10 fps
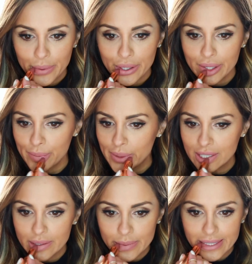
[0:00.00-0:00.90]
Pretty
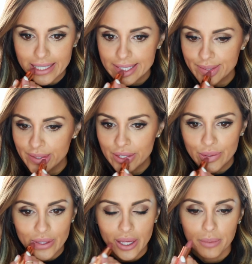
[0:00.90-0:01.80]
much obsessed with
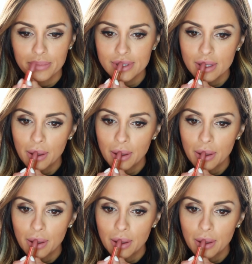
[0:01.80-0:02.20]
nude lips.